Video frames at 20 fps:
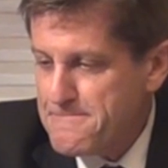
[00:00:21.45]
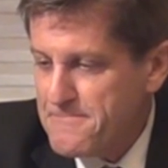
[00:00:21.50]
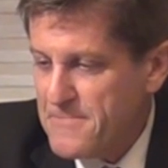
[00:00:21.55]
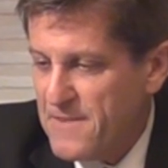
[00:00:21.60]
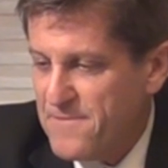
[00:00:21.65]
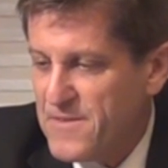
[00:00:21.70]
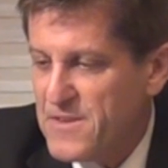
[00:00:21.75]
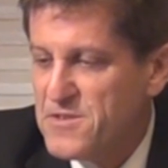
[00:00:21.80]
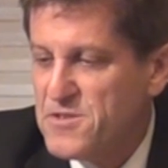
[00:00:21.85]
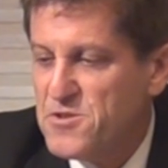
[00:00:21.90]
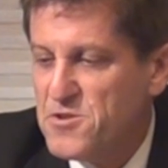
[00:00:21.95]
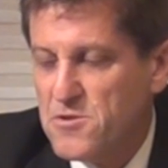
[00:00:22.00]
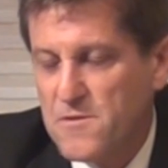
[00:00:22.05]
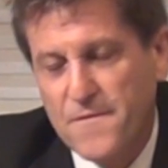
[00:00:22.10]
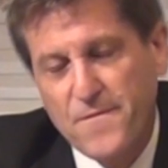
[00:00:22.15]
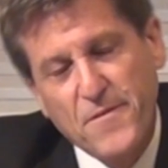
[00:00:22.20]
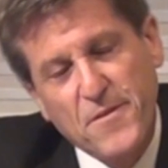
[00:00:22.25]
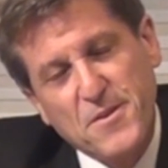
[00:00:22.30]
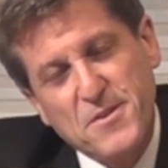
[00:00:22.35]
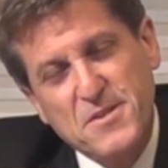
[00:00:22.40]
If this is your
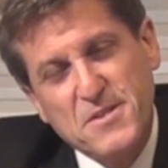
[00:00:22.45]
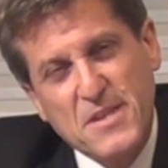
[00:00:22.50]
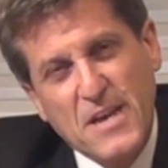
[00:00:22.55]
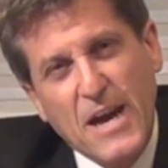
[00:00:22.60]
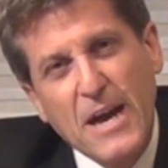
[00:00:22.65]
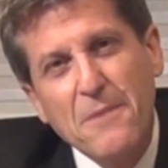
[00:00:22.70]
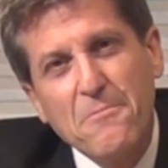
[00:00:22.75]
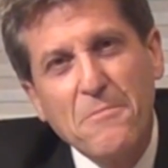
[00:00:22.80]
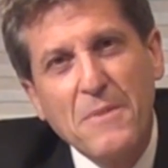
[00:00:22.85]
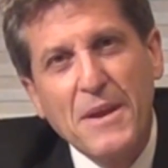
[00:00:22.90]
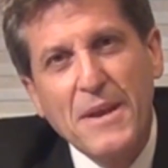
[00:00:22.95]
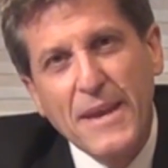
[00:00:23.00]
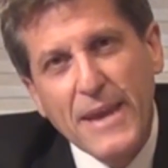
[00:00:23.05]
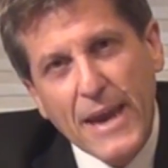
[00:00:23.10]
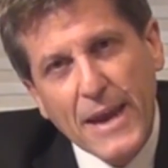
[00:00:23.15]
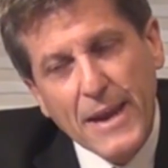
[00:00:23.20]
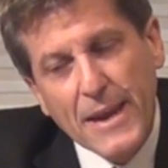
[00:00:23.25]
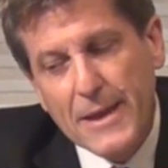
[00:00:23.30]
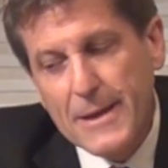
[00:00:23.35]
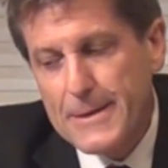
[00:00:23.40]
first time
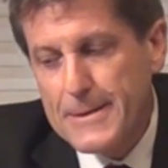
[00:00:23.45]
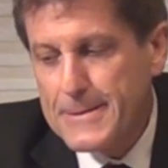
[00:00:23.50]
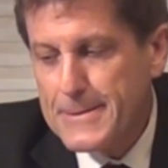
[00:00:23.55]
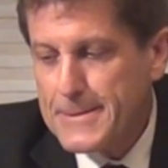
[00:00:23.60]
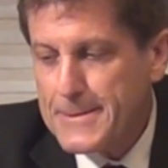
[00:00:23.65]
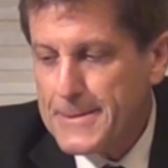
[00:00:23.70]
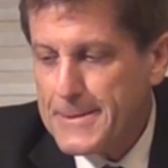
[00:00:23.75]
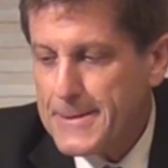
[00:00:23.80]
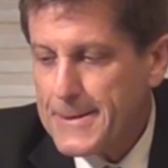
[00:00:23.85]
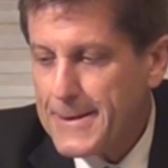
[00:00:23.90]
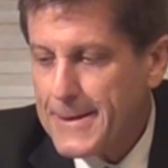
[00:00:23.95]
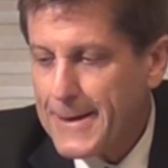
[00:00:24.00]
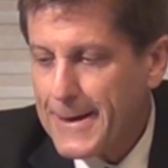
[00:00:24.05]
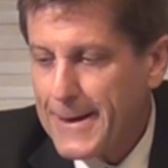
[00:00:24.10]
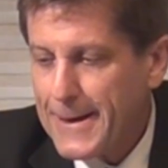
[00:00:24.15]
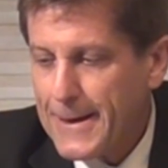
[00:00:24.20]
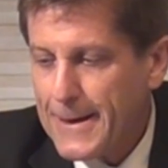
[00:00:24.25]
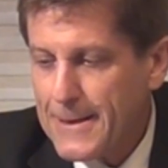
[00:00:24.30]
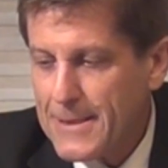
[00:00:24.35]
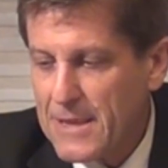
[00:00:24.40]
mediating,
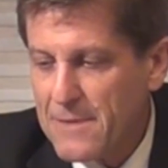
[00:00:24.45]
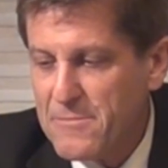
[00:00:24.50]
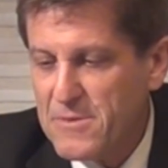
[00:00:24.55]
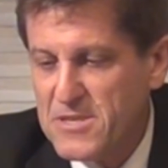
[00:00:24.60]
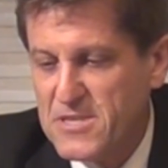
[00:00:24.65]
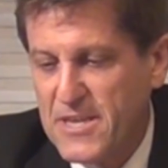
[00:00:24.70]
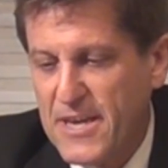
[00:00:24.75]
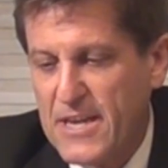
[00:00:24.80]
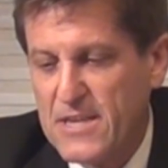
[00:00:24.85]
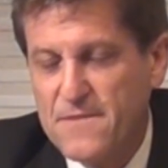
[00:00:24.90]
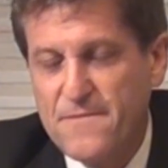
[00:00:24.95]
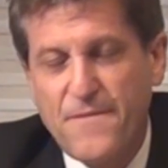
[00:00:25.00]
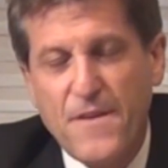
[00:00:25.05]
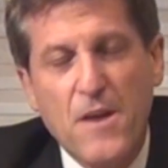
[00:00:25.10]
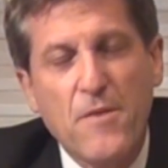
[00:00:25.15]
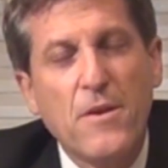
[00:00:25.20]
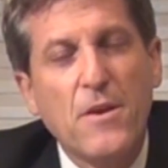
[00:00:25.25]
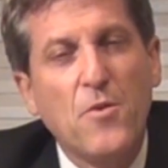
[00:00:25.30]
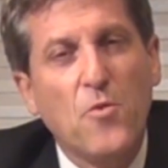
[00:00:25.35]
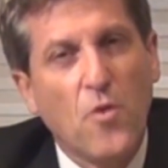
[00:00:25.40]
let me say it's
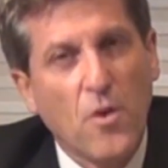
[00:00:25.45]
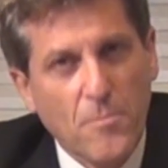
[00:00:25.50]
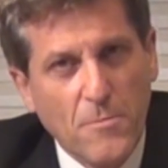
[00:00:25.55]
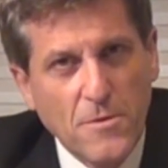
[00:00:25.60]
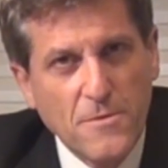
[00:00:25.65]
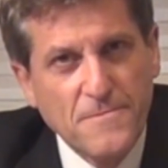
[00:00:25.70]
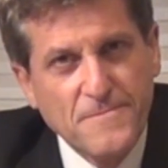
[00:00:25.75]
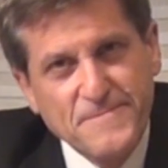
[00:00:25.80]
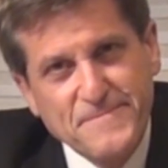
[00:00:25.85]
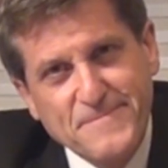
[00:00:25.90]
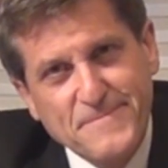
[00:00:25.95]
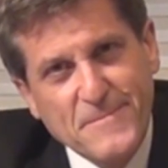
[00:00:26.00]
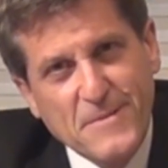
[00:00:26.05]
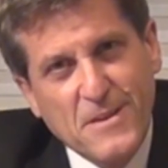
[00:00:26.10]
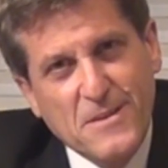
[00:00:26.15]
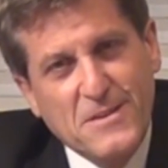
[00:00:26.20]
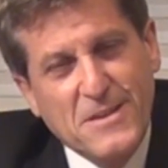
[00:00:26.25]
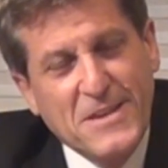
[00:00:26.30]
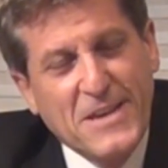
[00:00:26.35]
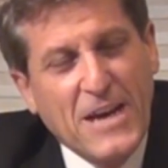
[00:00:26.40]
very normal
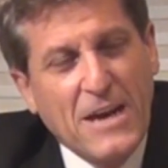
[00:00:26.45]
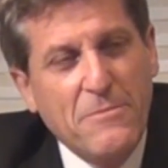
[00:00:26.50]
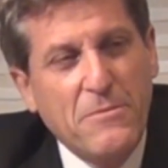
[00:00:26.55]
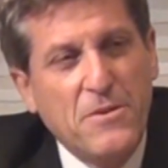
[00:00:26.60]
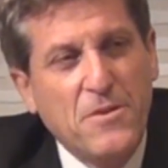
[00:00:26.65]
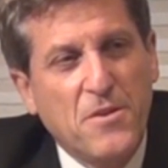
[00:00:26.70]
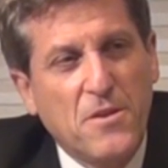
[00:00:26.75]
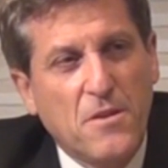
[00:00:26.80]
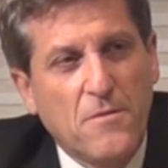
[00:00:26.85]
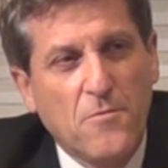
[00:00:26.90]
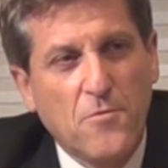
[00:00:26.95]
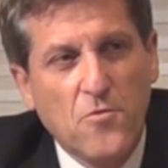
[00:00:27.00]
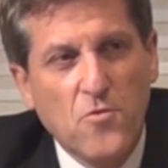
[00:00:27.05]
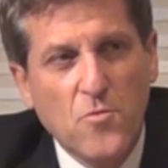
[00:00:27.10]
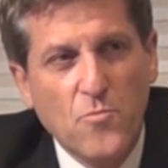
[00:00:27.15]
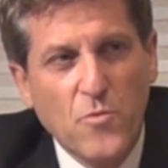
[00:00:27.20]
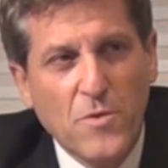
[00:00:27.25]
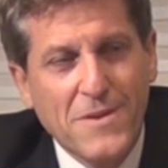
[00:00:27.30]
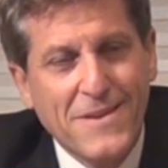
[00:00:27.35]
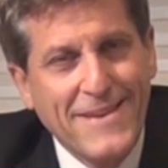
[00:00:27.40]
to come into the
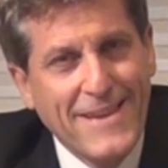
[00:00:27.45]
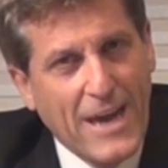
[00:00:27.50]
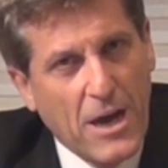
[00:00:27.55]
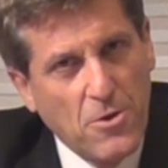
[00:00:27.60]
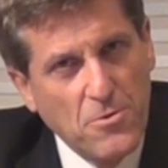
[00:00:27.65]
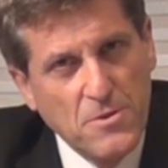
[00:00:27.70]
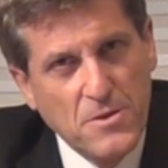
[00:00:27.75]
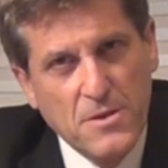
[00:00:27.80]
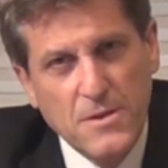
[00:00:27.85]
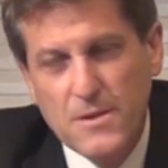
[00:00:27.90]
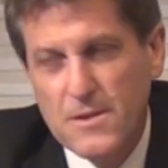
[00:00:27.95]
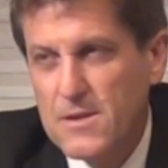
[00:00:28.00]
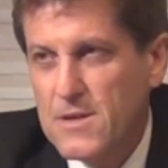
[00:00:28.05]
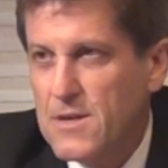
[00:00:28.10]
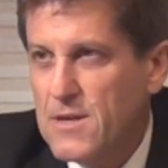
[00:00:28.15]
room with doubt,